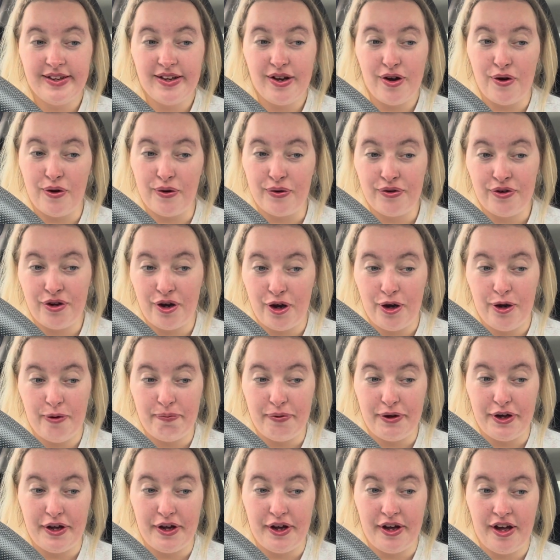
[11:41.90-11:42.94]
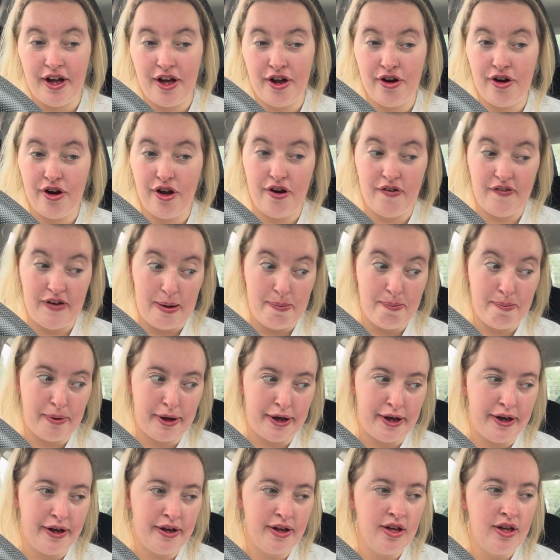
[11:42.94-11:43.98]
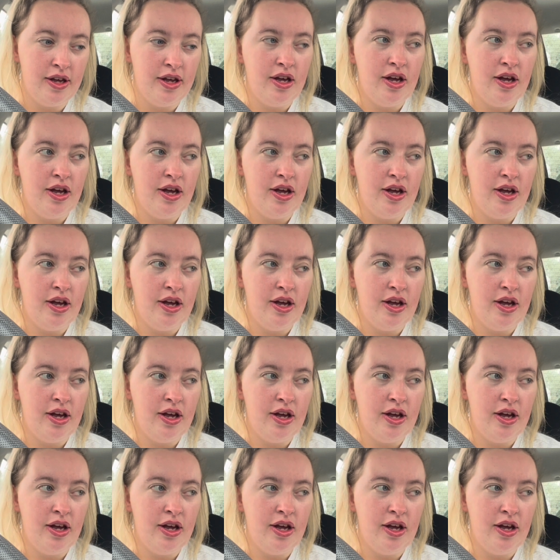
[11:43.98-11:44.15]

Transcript: October and November.